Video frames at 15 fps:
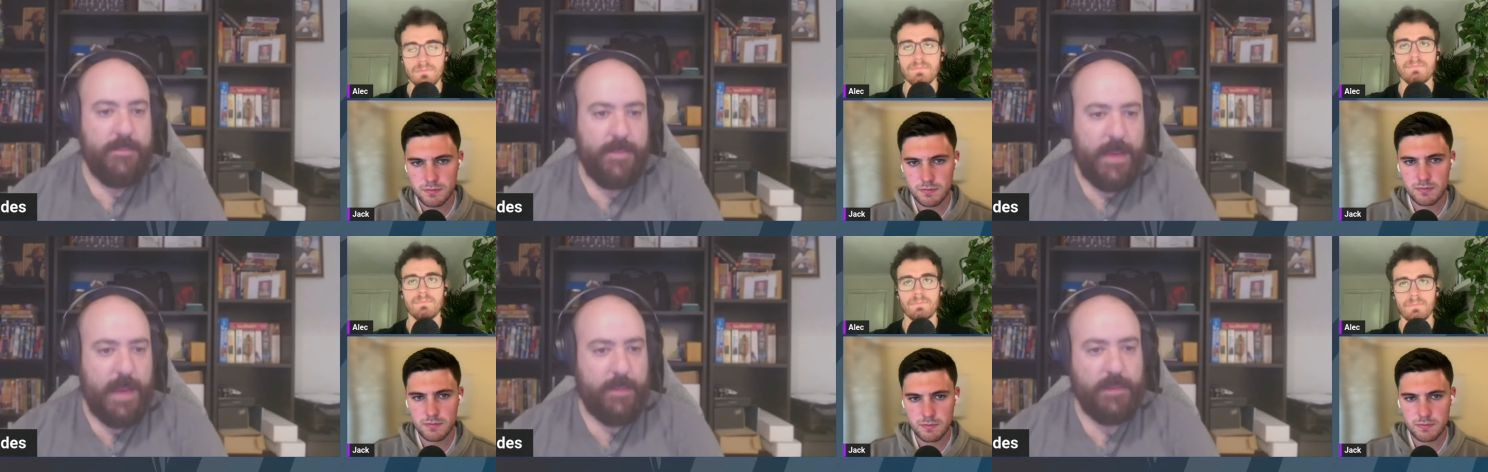
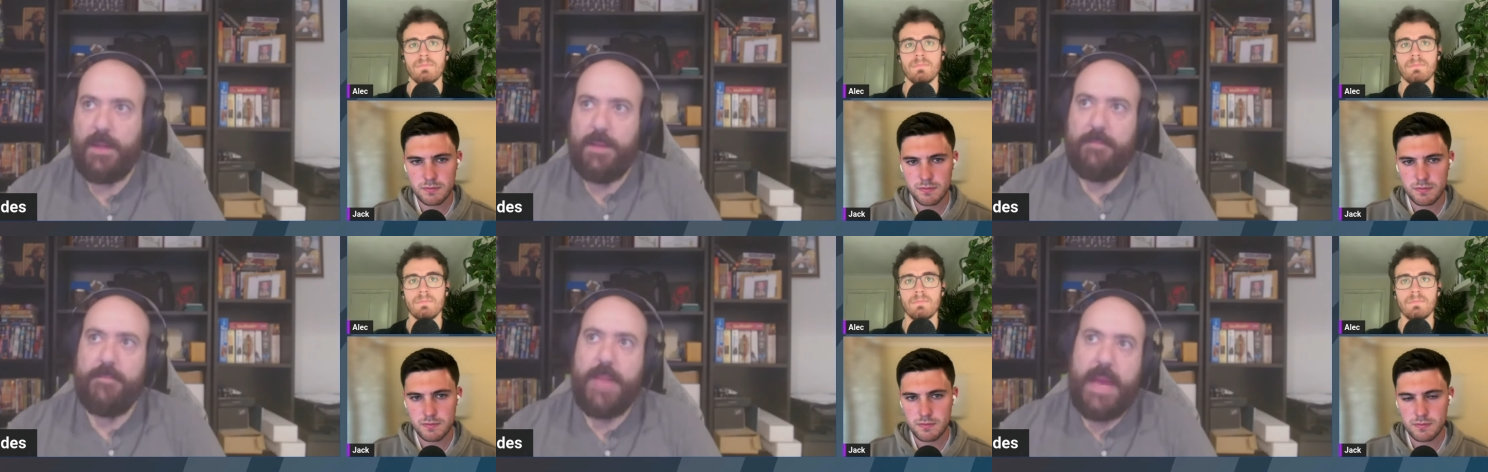Speaker 1: be able to
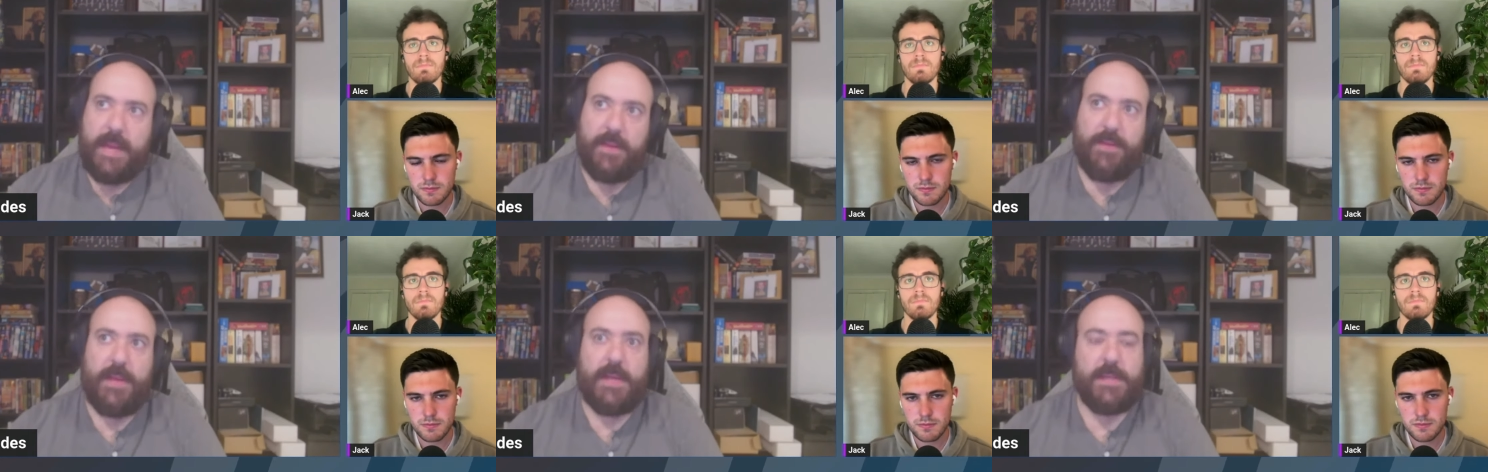make
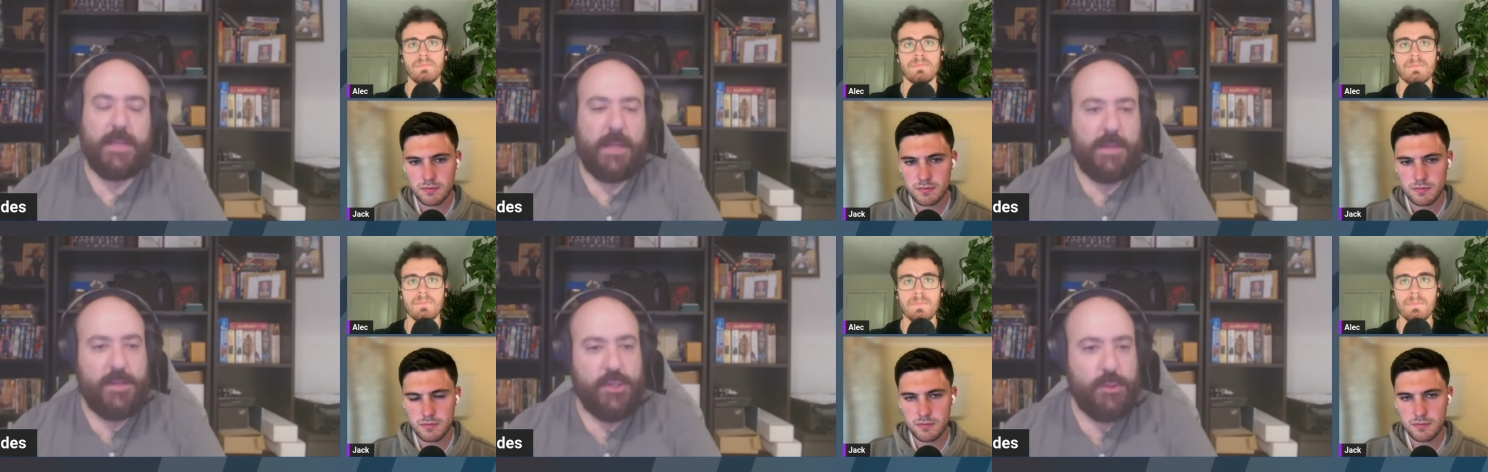things
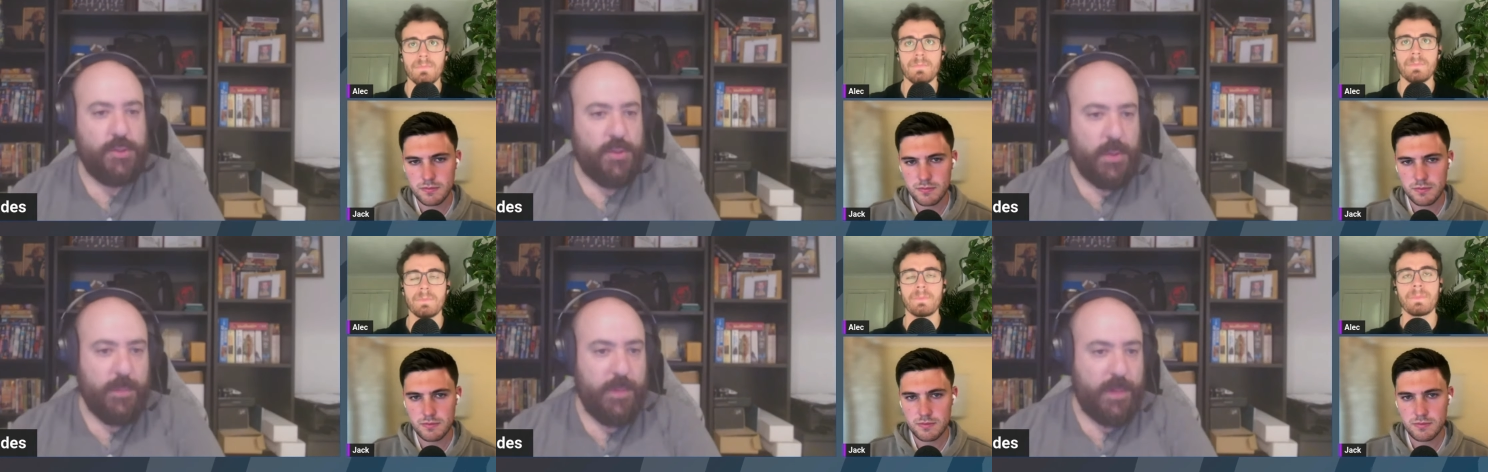on
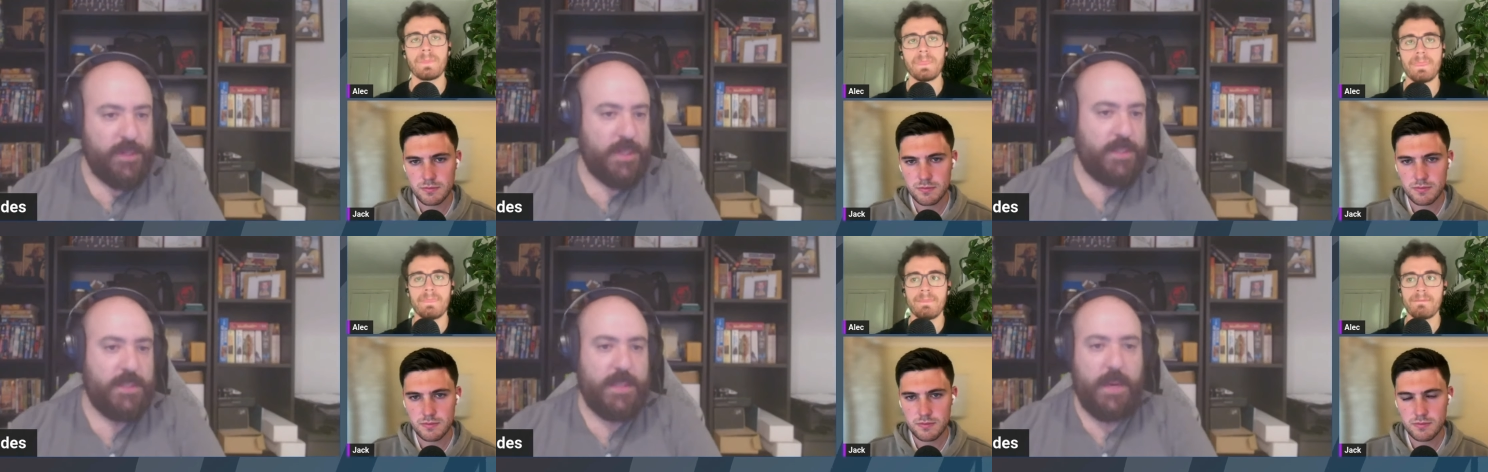shoestring
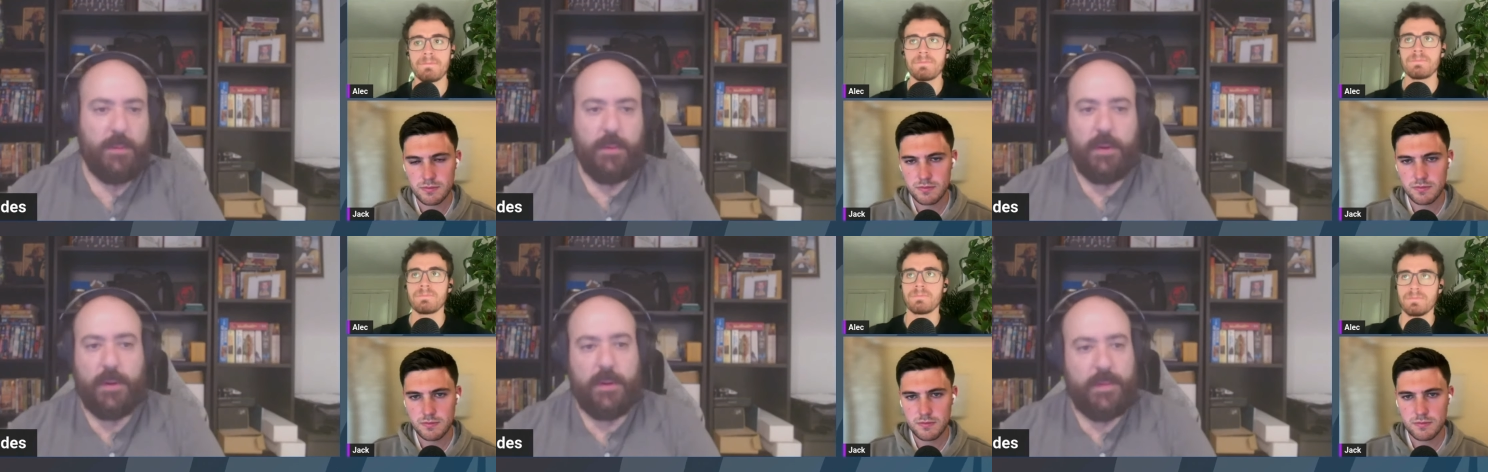budgets that
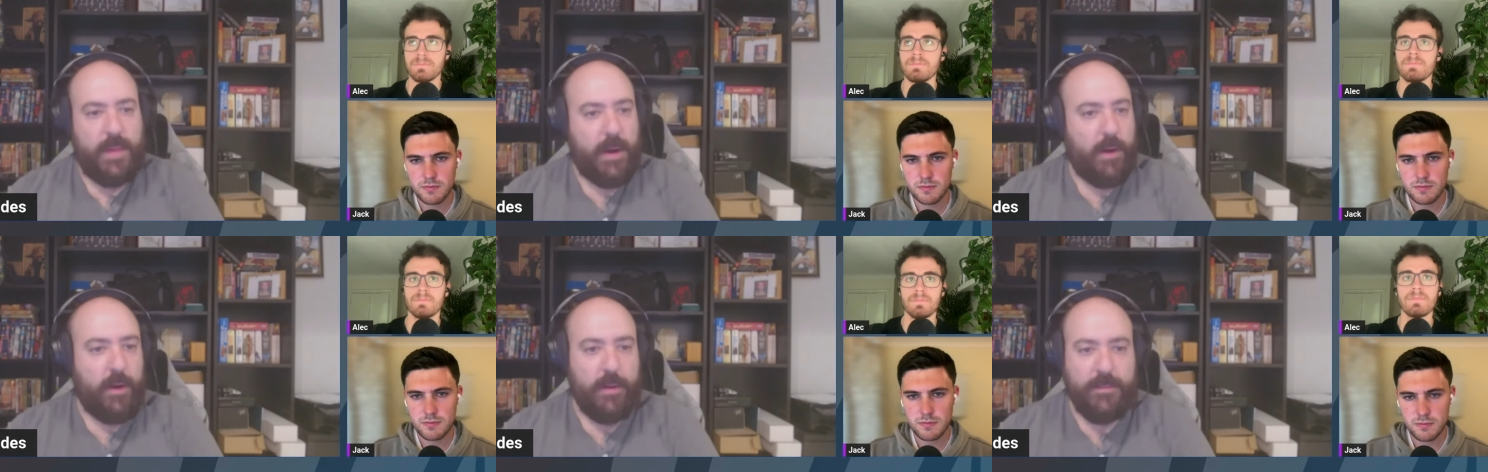were that
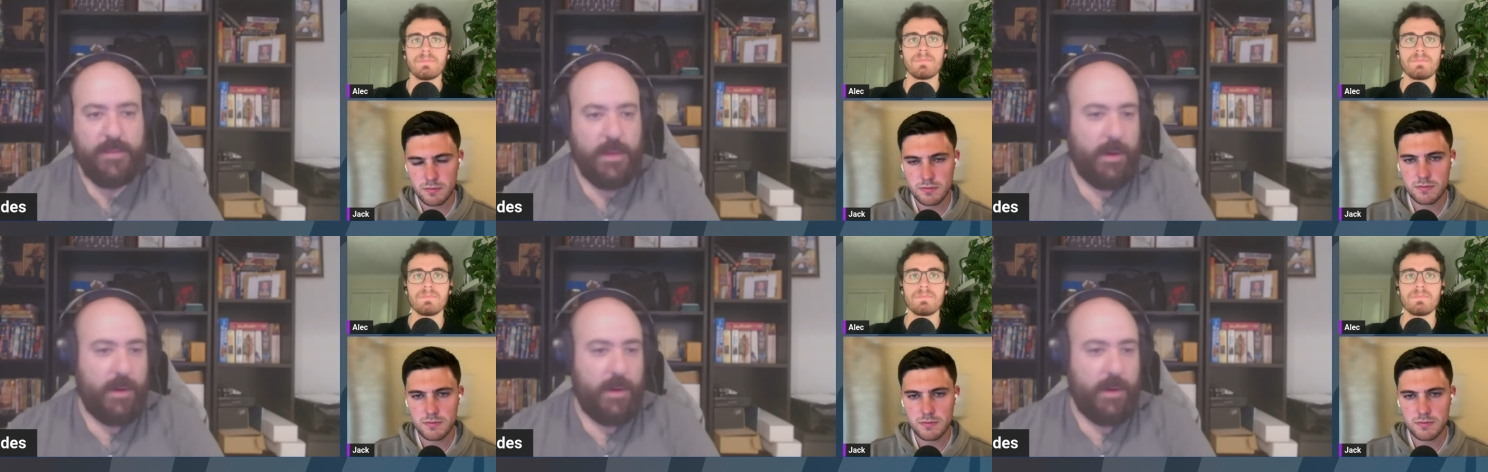are of,